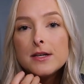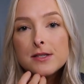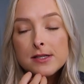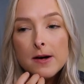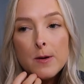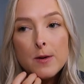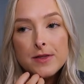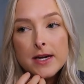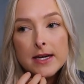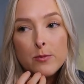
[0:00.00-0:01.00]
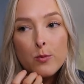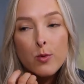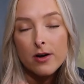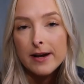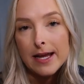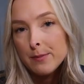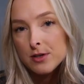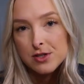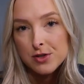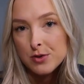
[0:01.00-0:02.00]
So they weren't able